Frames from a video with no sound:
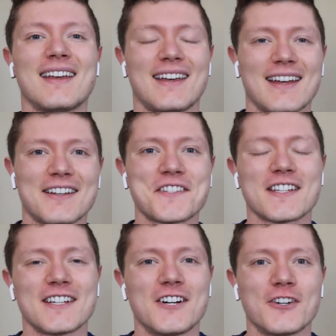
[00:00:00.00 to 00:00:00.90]
Hey, how's
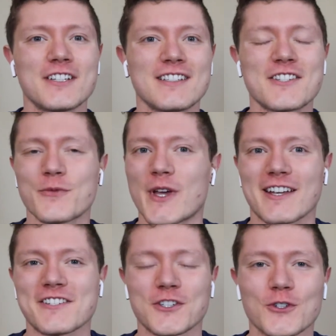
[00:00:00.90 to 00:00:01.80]
it going?
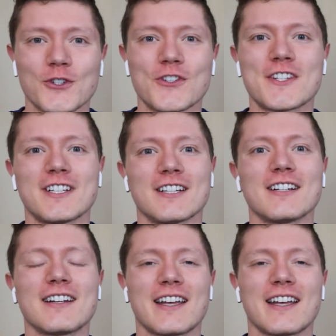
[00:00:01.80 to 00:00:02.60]
Sebastian Cruz here,